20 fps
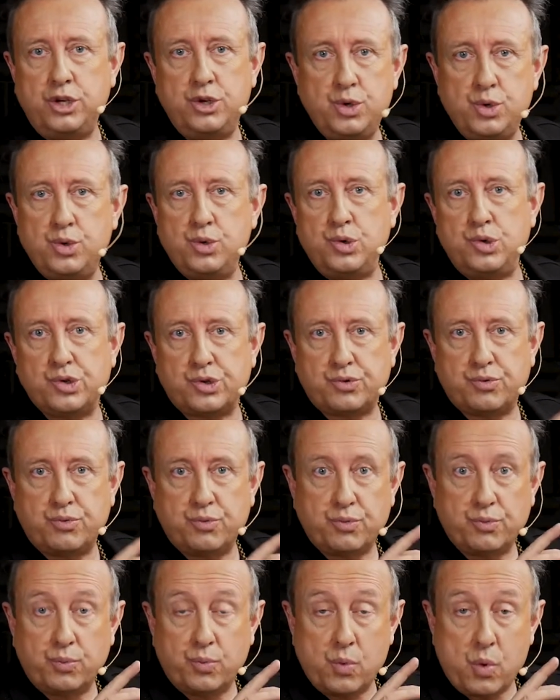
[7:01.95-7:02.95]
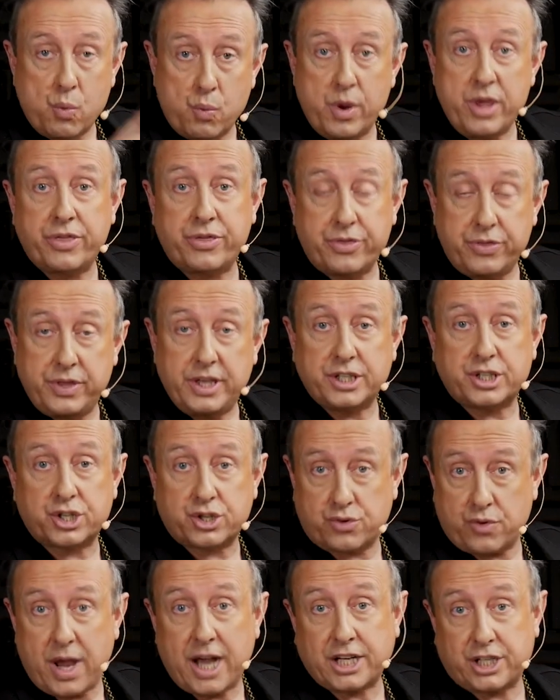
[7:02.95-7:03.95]
used with this
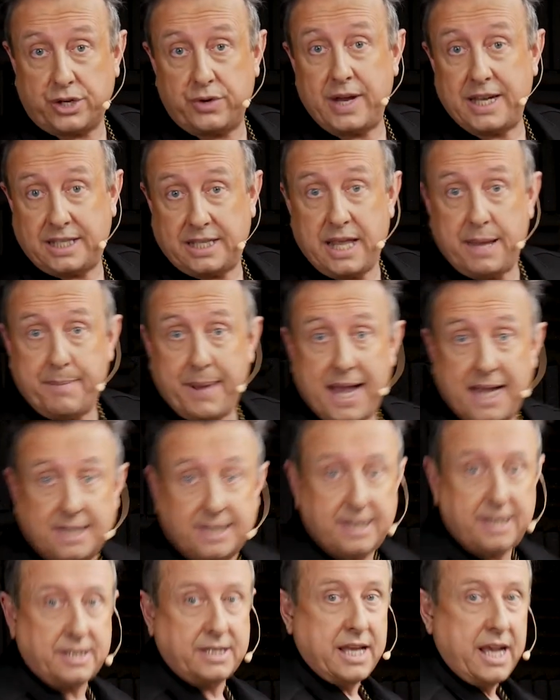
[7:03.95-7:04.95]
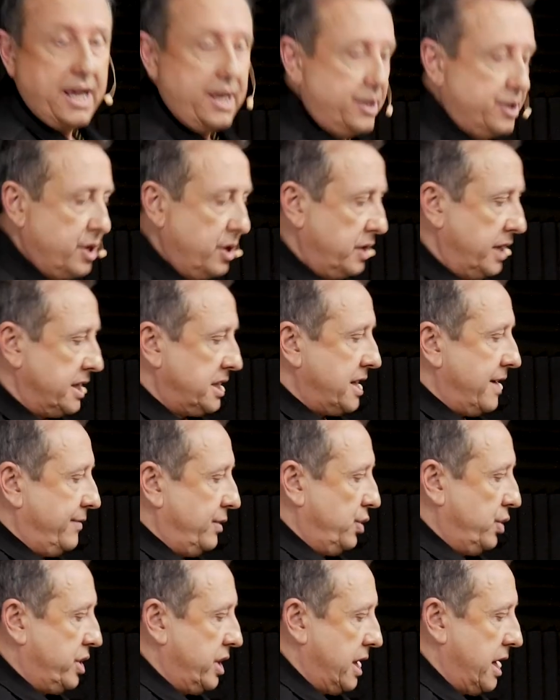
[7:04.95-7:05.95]
structure as their basis. So let's have a
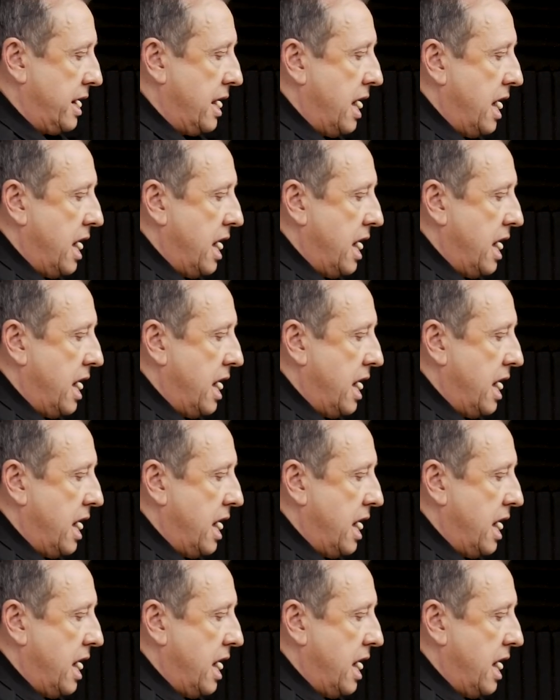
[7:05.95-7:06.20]
look at it.